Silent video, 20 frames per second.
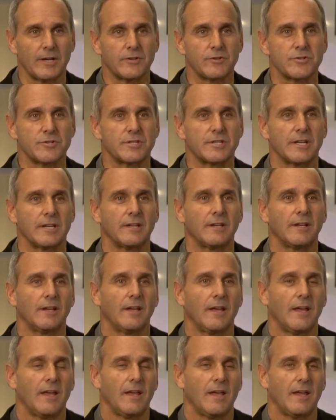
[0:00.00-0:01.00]
interested
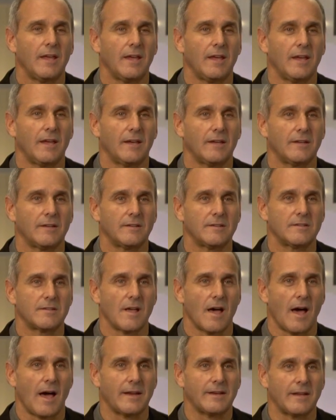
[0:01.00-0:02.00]
in
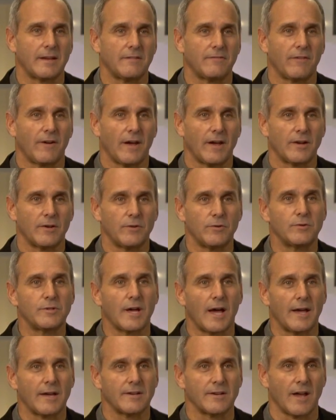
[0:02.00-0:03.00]
identifying new
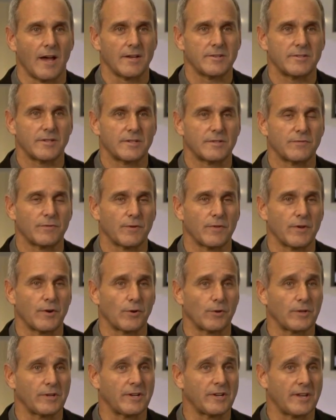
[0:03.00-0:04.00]
diagnostics for the
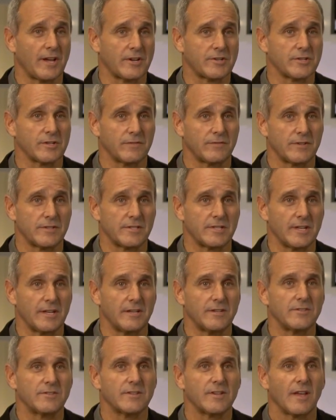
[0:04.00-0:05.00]
early detection of
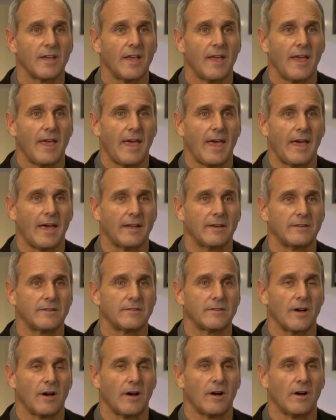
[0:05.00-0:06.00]
disease
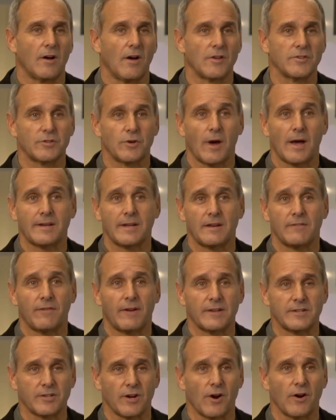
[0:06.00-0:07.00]
and also
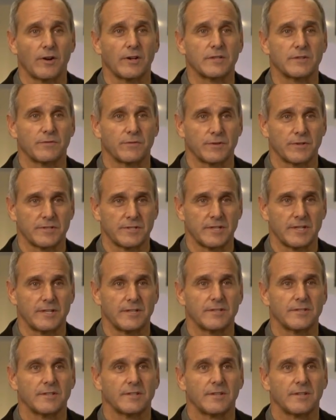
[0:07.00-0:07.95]
identifying targets for disease.